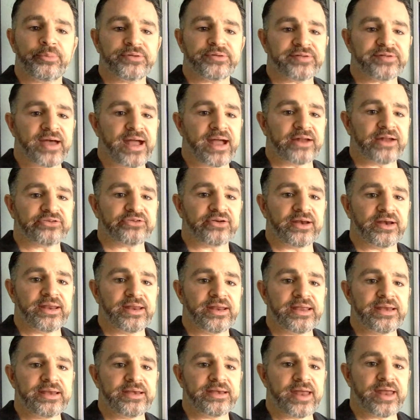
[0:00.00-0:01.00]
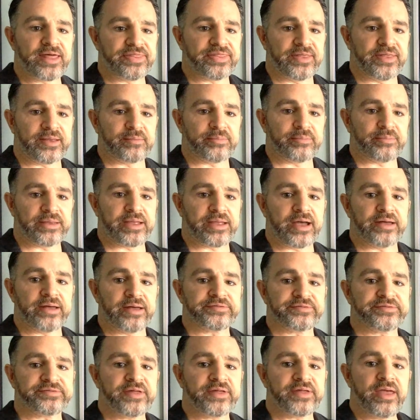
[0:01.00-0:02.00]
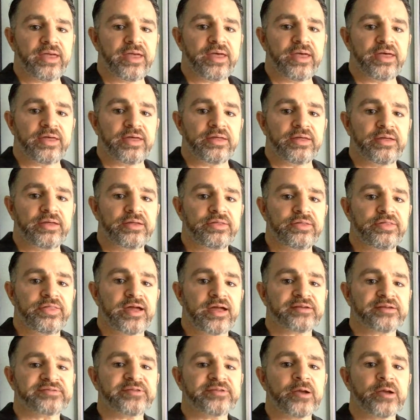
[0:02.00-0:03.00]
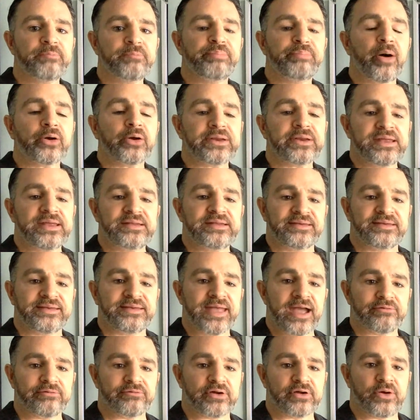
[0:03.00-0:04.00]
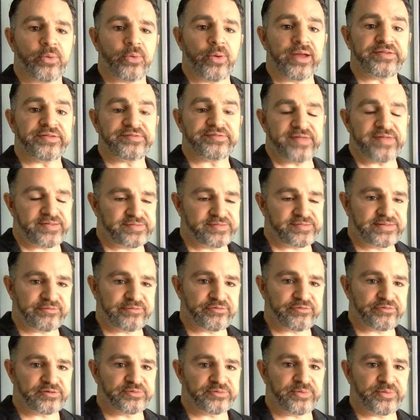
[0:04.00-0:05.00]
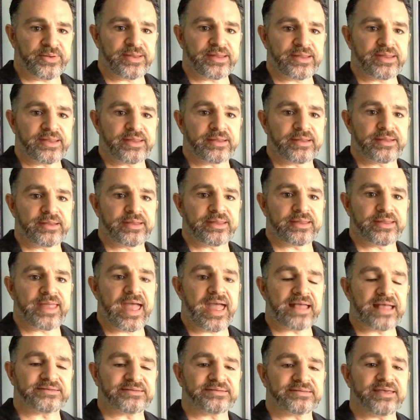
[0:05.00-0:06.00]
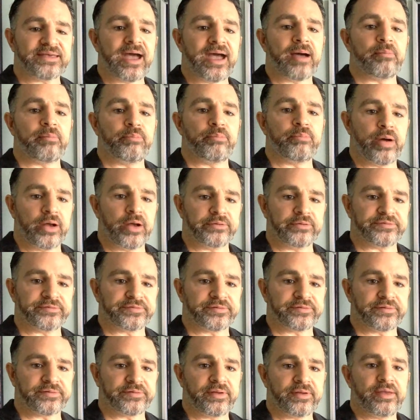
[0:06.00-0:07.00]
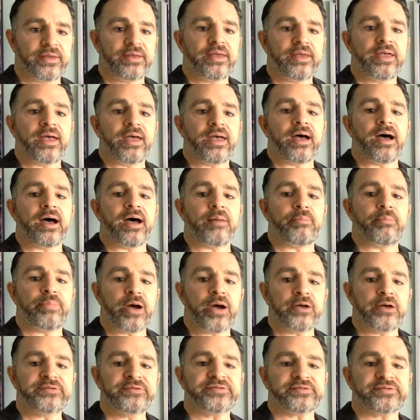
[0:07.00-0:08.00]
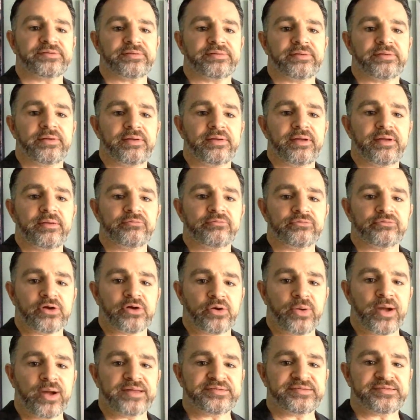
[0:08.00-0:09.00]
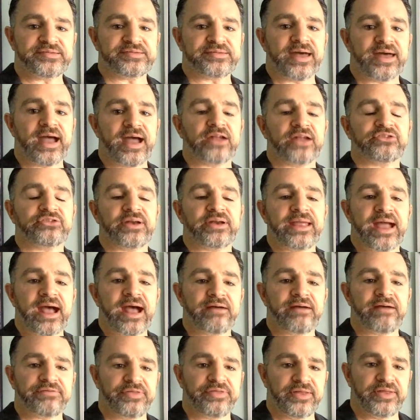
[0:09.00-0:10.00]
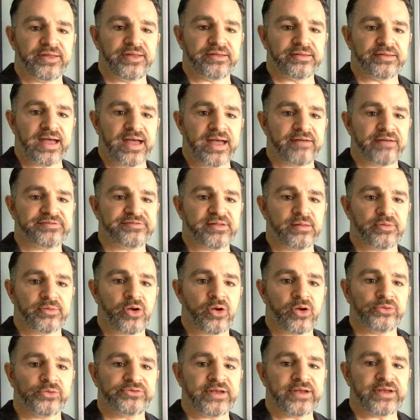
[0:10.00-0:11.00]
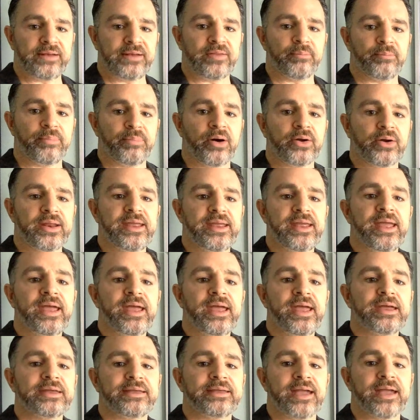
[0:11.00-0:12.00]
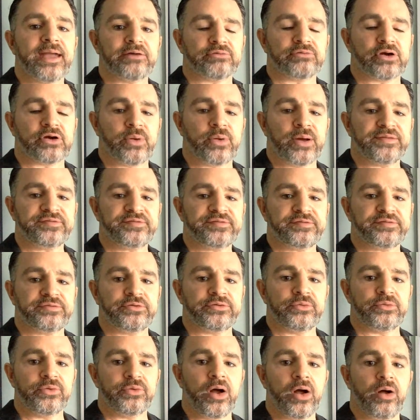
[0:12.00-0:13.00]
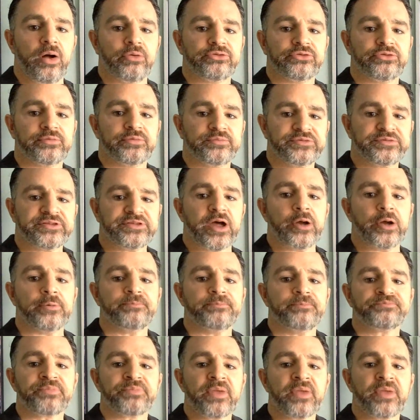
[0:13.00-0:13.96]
was actually nothing because there's no body to get requests. That's the difference between get and post. Post requests actually have some content in the body. Get requests do not. So